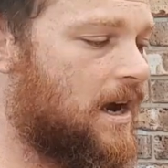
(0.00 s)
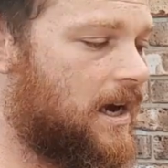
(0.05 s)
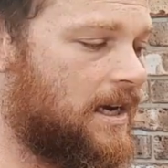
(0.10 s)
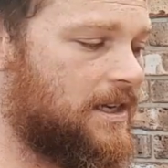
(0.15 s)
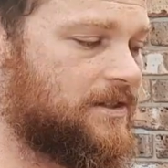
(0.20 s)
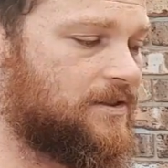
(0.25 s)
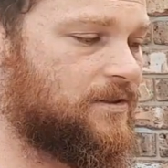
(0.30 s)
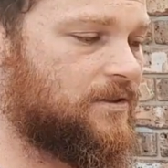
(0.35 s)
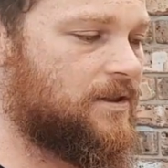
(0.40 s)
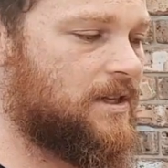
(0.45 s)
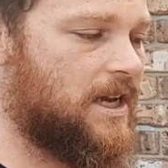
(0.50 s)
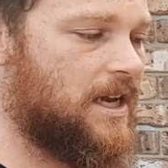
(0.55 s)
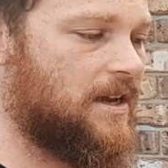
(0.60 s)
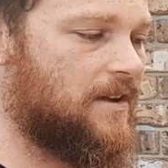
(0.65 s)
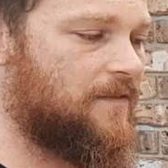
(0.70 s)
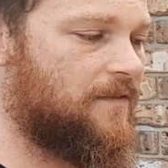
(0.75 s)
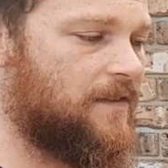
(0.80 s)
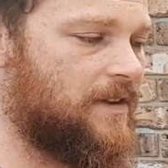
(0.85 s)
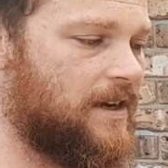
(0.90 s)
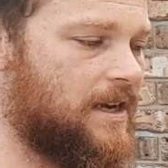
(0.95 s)
I do
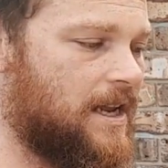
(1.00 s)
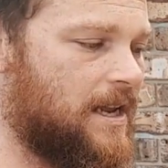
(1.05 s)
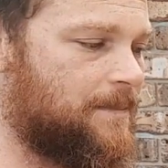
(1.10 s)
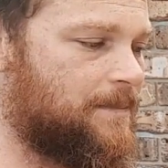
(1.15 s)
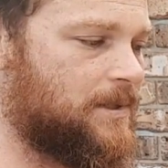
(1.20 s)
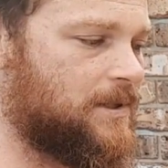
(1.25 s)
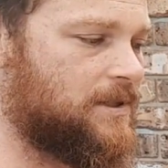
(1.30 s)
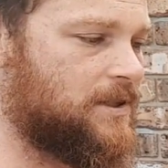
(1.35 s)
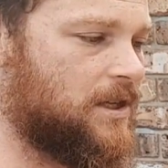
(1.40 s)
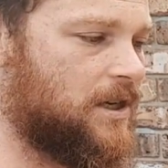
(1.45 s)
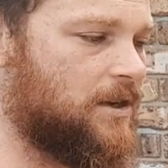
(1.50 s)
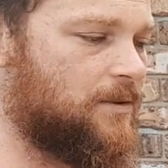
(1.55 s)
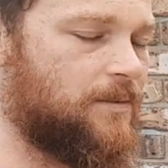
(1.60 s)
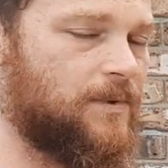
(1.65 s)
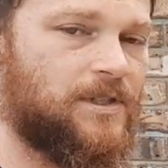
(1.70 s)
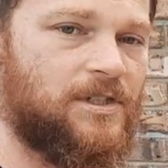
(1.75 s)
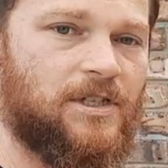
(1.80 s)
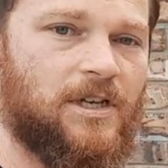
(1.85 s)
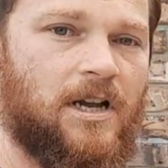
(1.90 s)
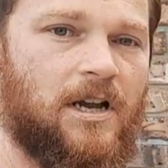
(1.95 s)
have an episode
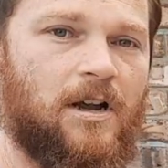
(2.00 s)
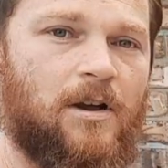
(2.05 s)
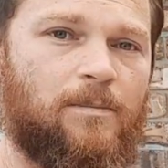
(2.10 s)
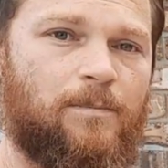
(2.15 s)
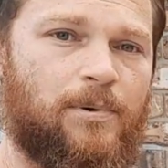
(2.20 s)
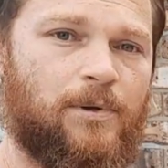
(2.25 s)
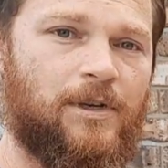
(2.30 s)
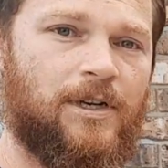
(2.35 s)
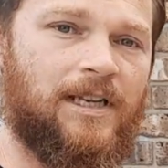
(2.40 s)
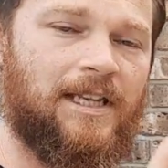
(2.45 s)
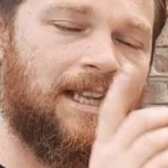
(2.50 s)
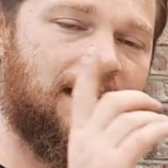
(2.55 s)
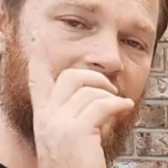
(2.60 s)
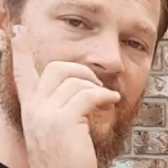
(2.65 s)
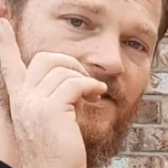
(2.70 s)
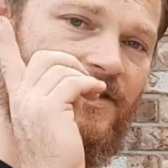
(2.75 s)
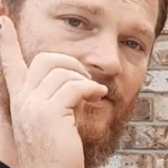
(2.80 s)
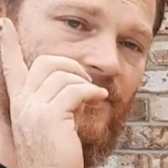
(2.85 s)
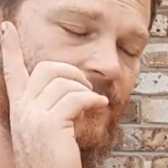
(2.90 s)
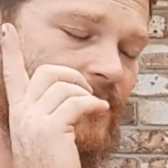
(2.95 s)
which I'll put a
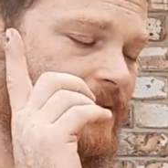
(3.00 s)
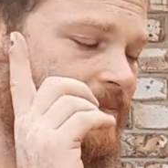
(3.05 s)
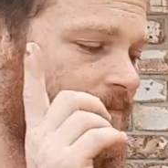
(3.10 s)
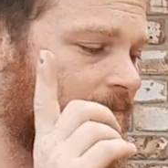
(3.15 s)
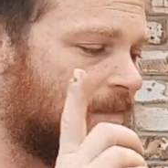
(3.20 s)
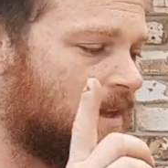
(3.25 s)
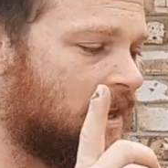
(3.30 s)
link to